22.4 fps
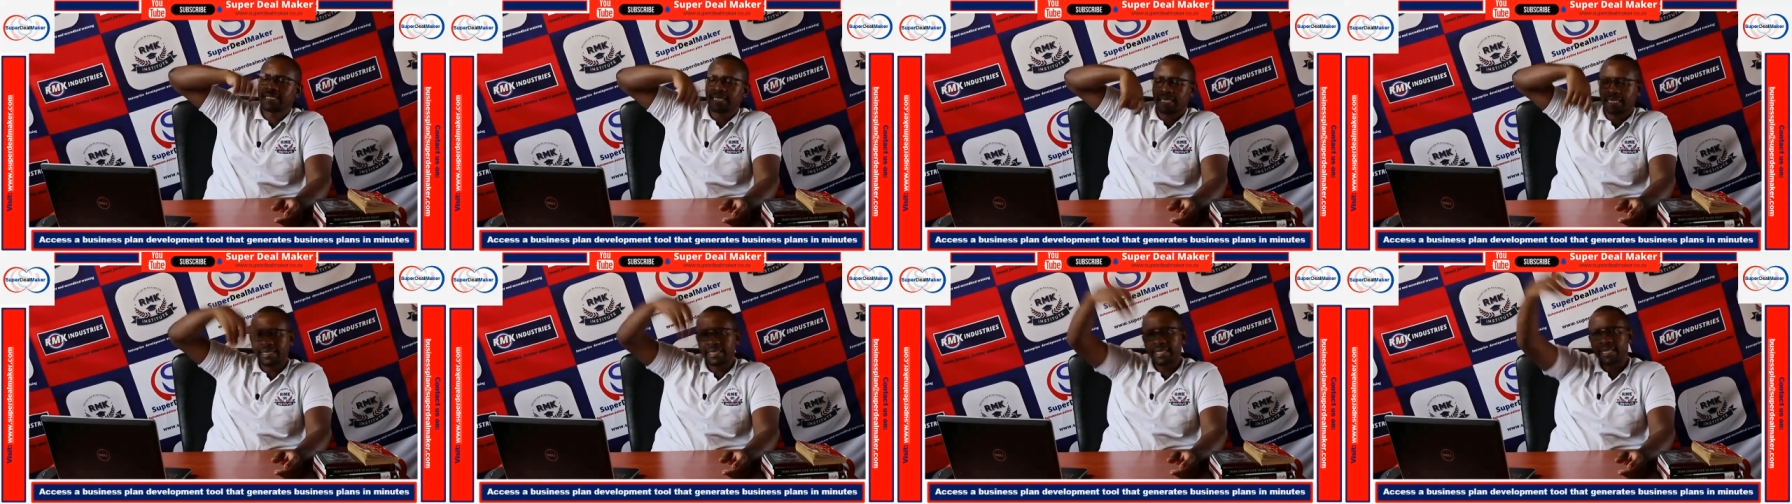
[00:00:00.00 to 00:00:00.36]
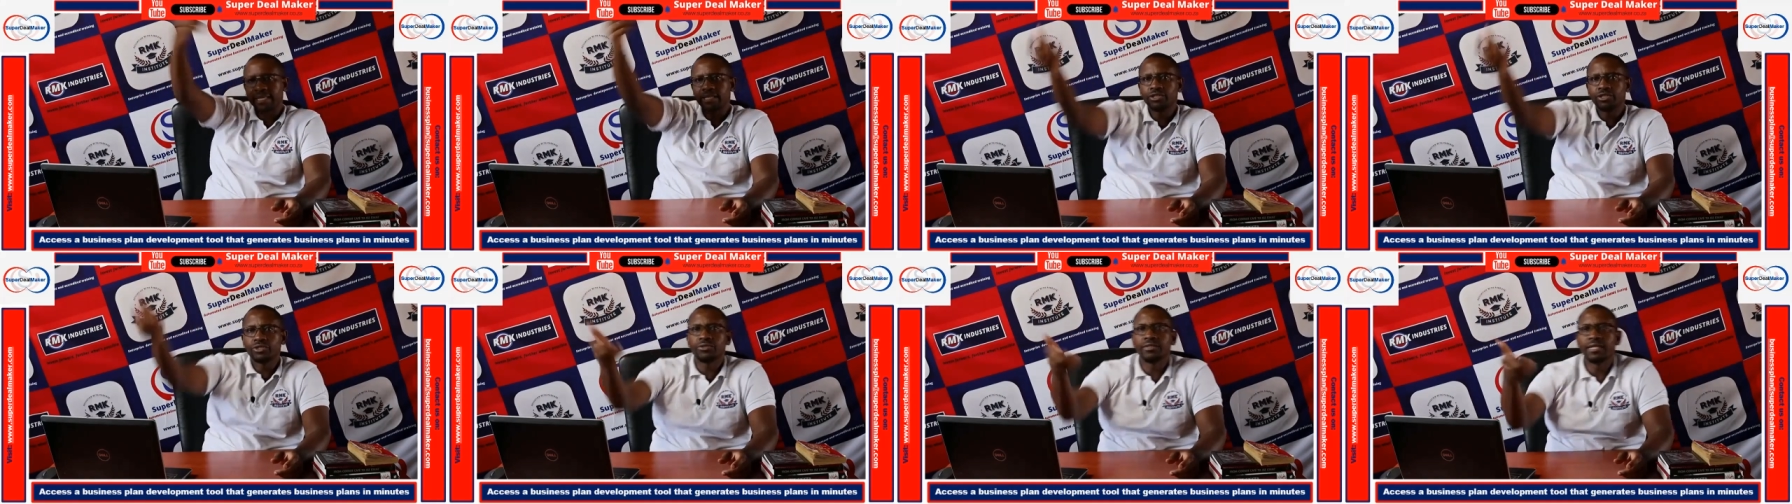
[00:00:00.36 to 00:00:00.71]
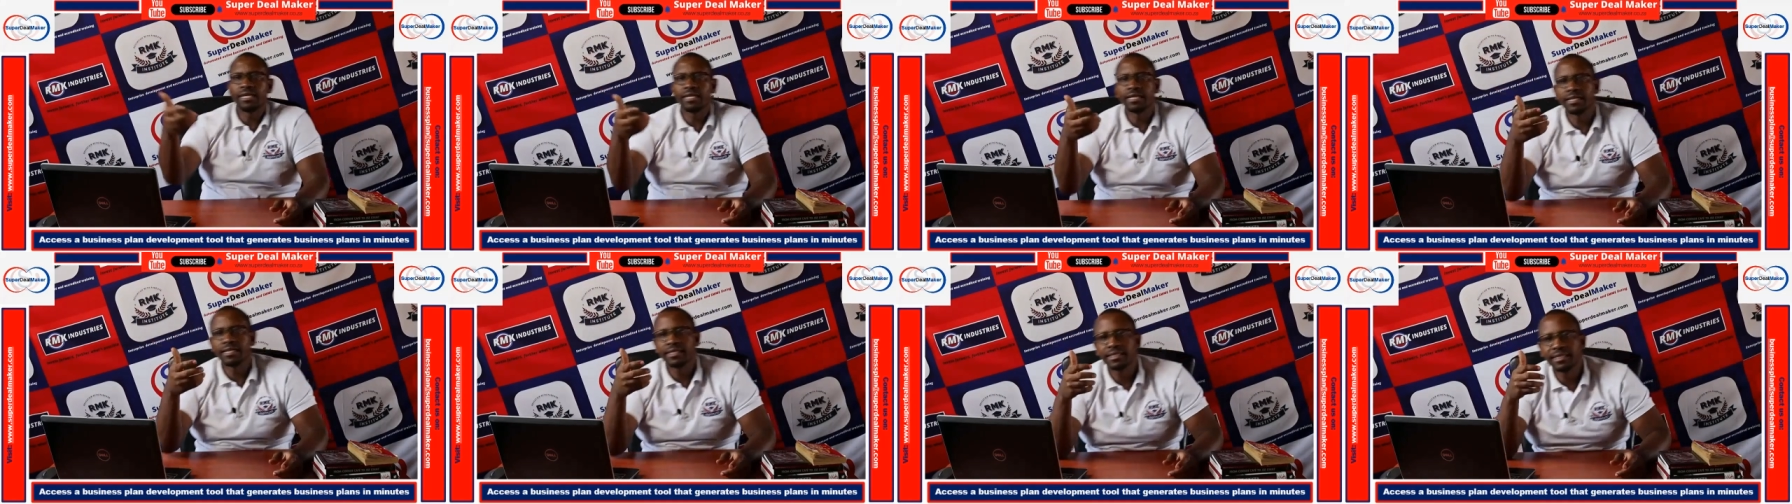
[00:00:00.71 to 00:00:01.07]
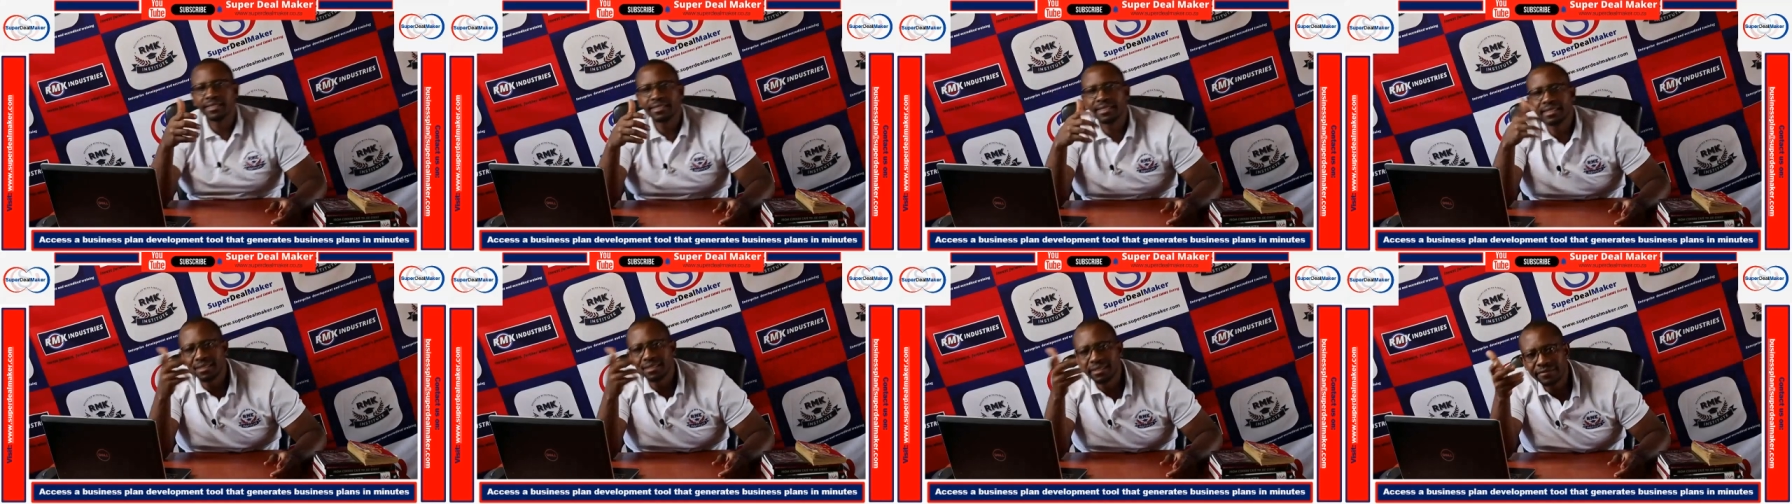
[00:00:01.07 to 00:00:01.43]
and they issue the, the
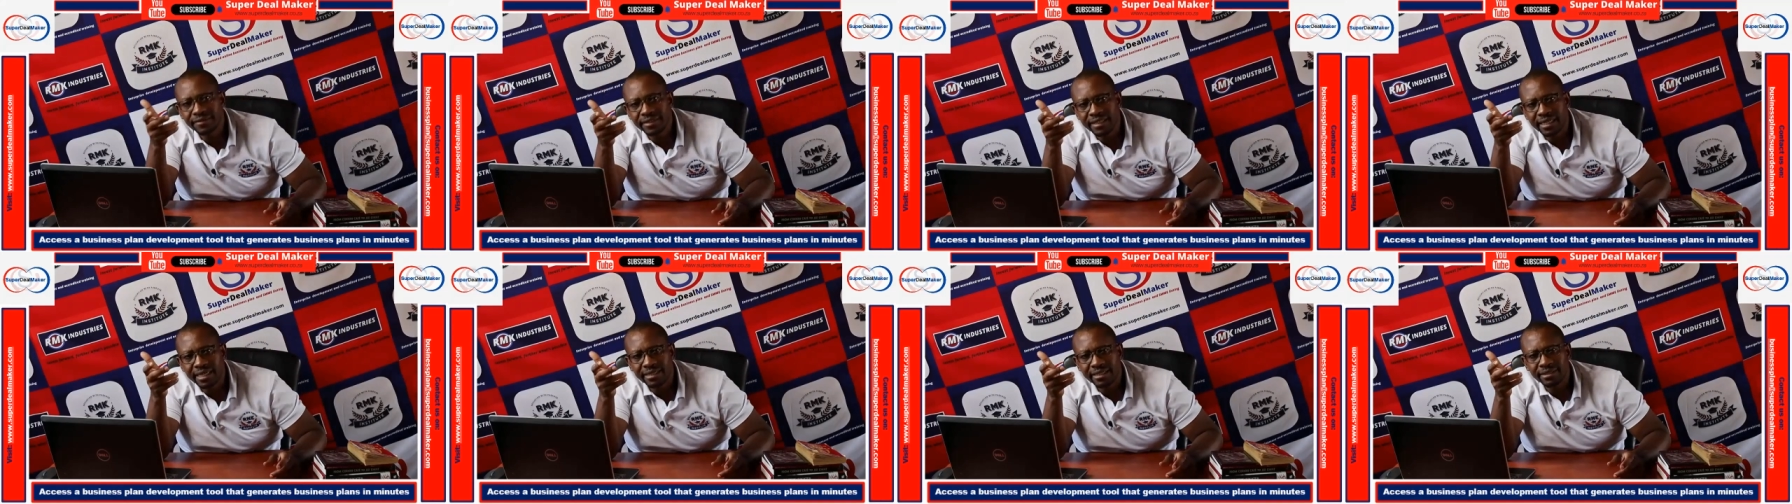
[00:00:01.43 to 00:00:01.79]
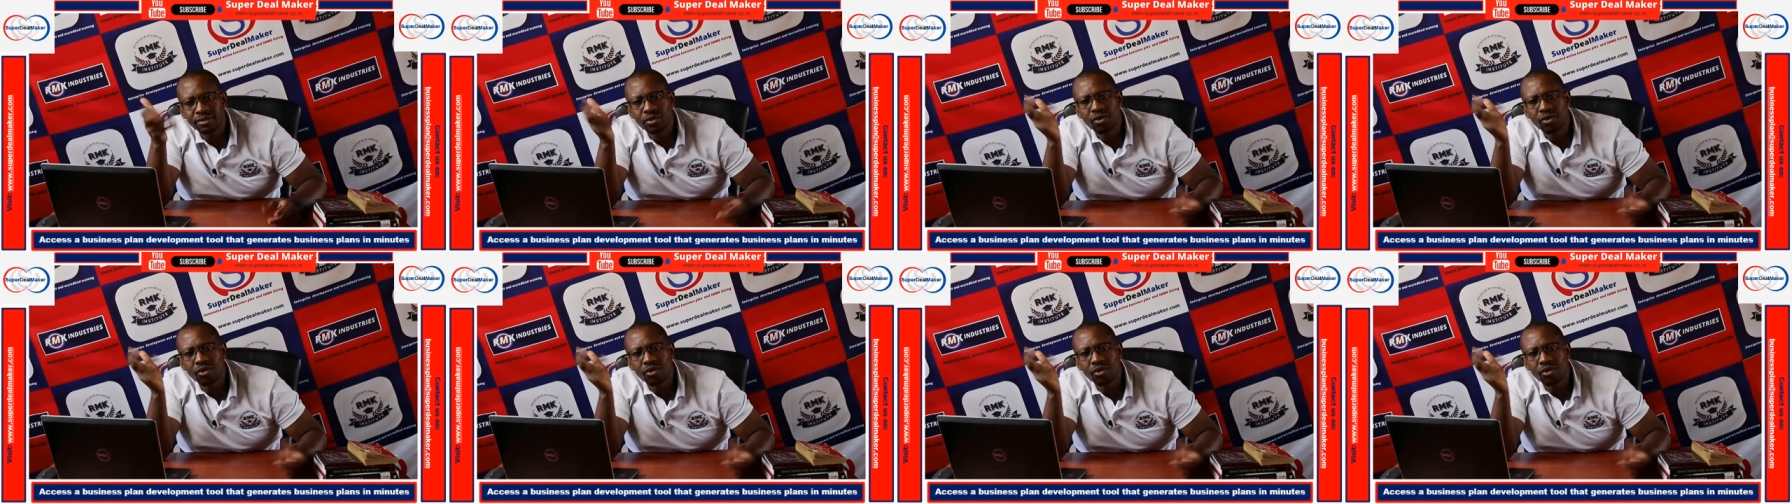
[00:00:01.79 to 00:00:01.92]
certificate.